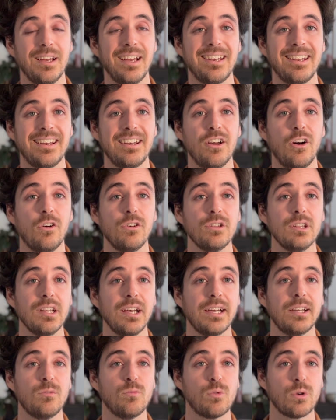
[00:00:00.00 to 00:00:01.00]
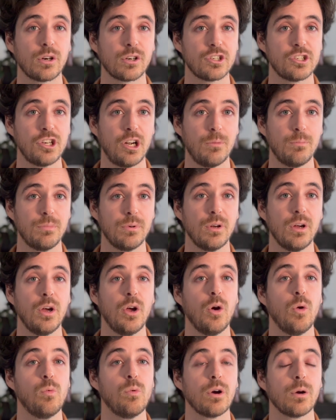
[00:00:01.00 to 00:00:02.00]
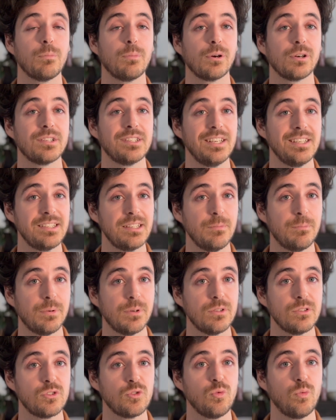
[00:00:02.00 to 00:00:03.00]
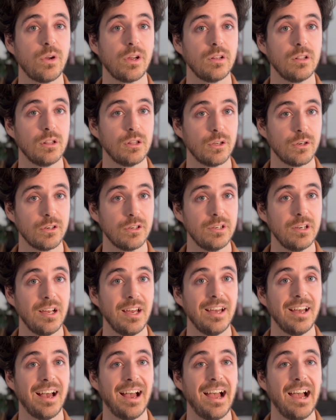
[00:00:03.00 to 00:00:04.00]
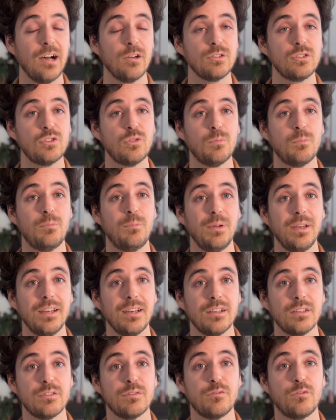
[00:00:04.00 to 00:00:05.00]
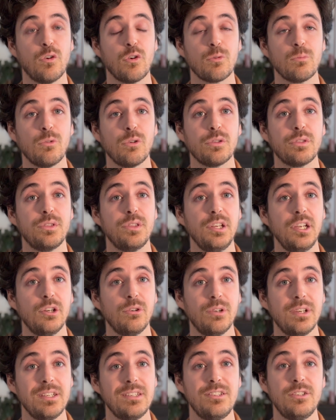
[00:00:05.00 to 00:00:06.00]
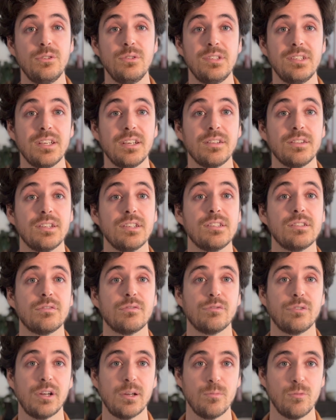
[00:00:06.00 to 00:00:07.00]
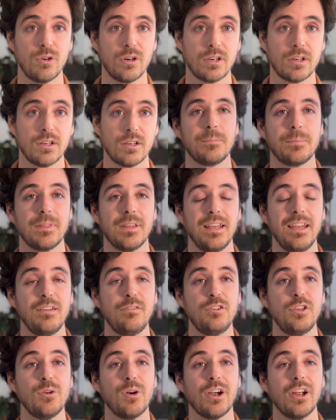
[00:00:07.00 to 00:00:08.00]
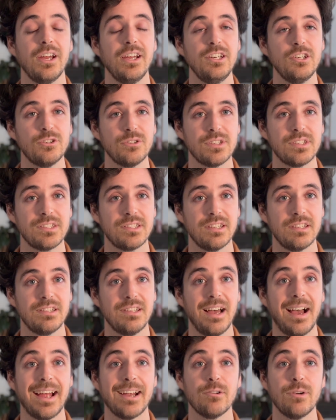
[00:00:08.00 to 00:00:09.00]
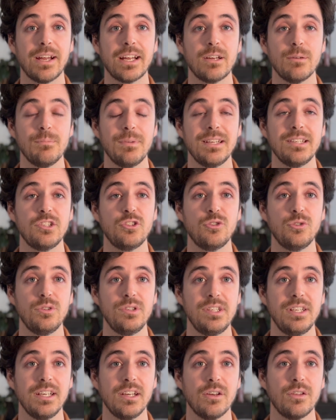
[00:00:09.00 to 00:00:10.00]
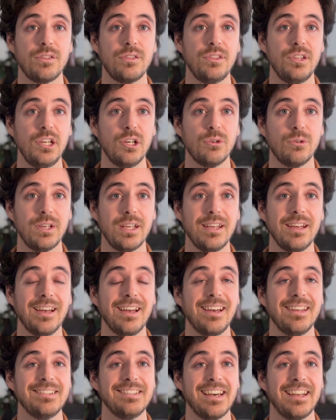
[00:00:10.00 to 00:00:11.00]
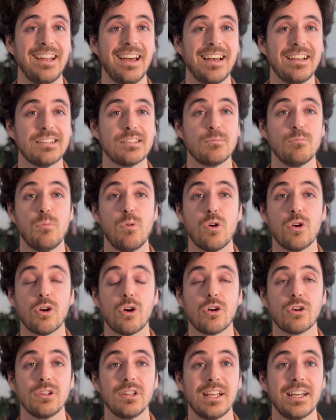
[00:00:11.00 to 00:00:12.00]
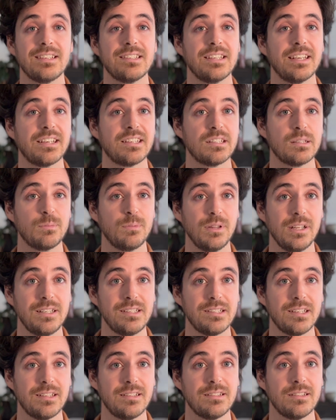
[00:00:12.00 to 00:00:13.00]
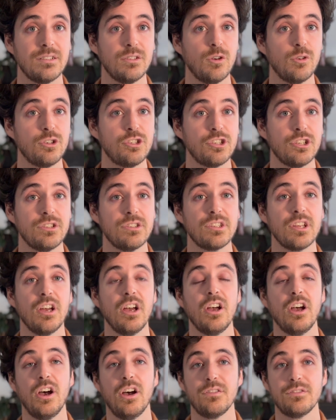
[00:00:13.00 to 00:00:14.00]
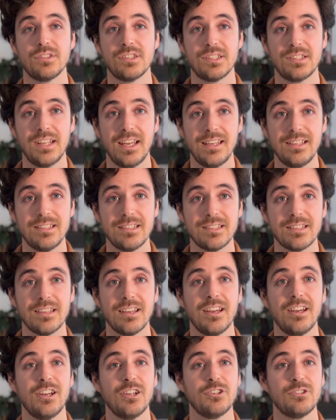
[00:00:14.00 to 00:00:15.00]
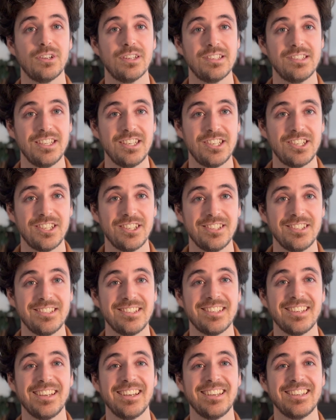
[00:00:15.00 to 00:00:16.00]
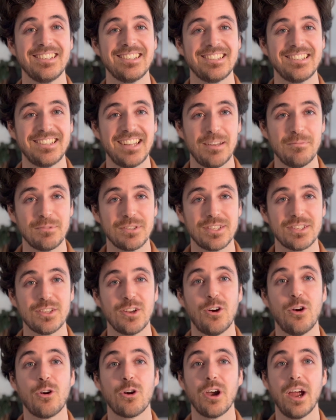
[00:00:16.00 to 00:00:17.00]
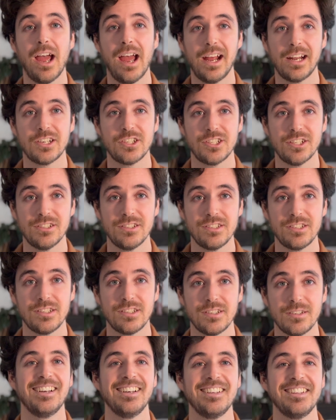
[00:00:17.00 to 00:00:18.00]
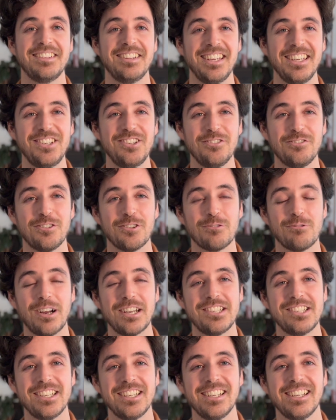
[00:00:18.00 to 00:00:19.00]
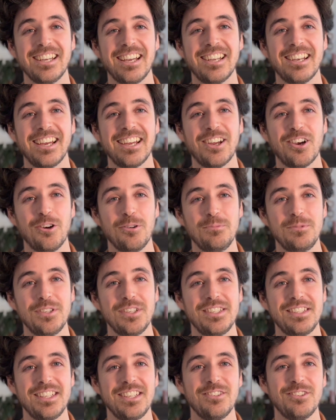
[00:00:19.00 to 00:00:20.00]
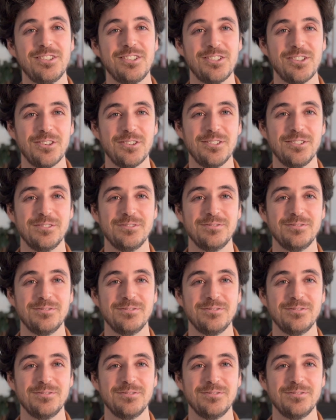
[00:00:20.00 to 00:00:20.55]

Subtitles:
and an online workshop where participants will learn how to build formal theories using this framework. If you are interested, I recommend choosing a theory that has more or less explicit notions of states, transitions, steps, or actions. Thank you for watching, and I hope to see you soon.